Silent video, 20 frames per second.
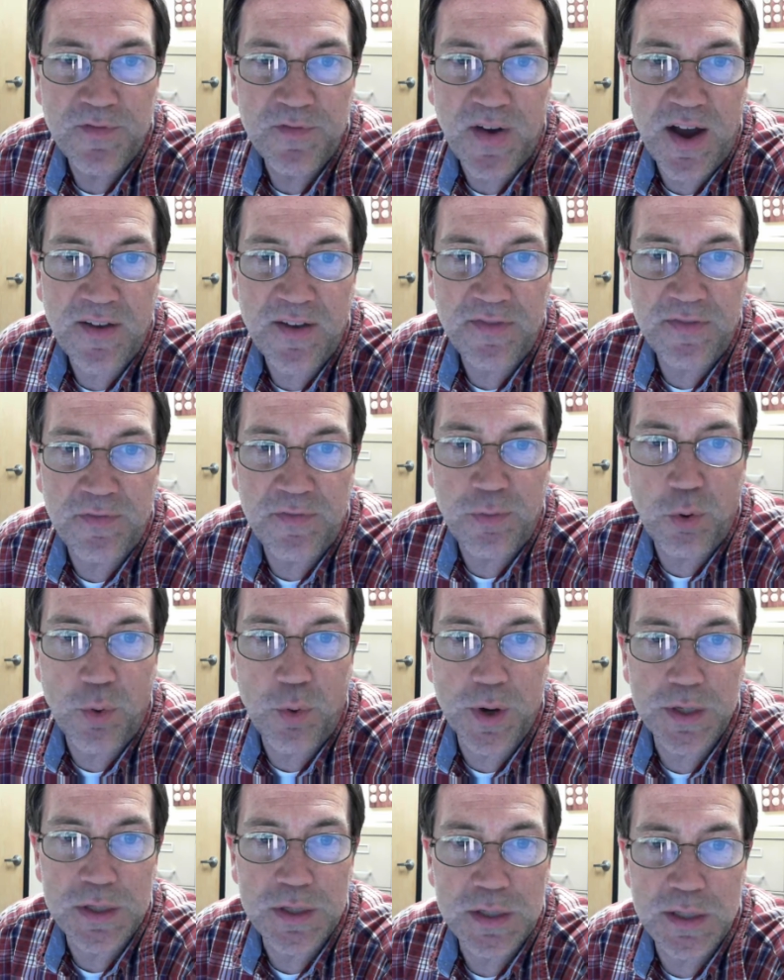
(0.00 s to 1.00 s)
5
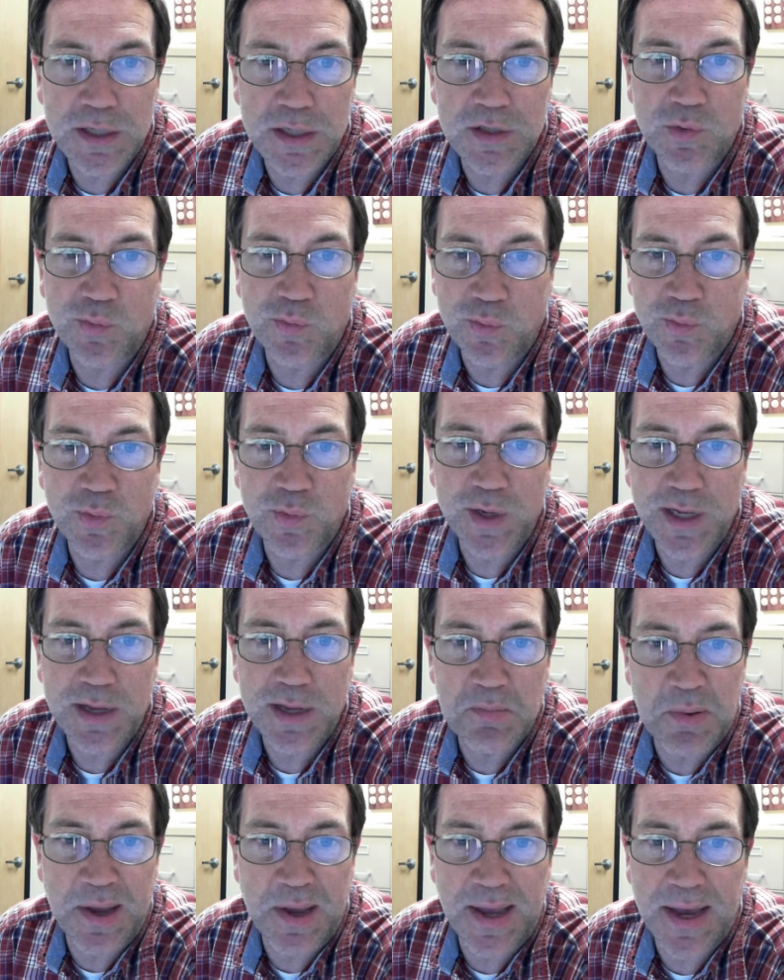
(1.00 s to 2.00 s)
points is
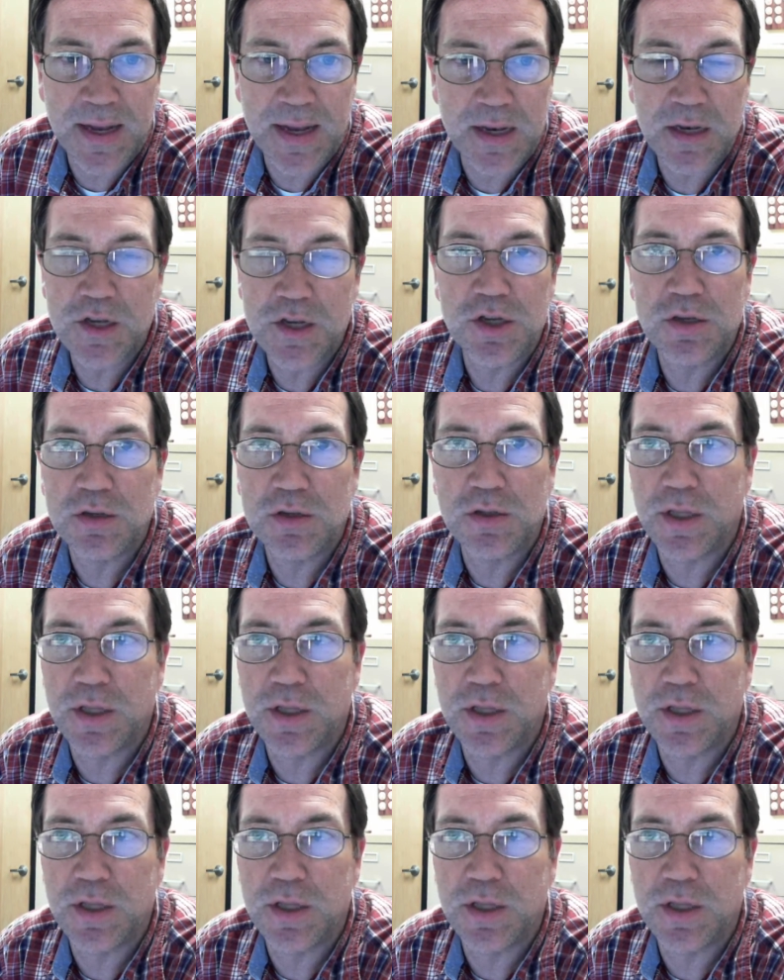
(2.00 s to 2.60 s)
really bad.